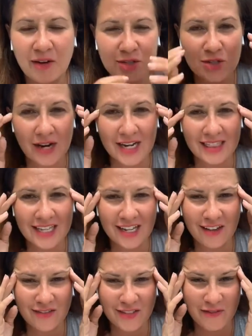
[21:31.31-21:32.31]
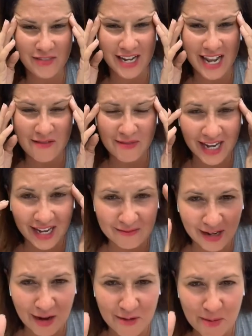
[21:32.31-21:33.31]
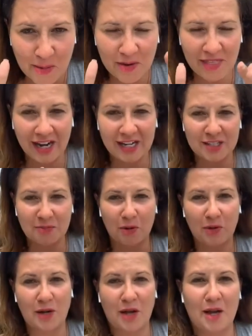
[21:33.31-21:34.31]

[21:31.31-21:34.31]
I was trying to think of, of the name again, but I remember that I spoke,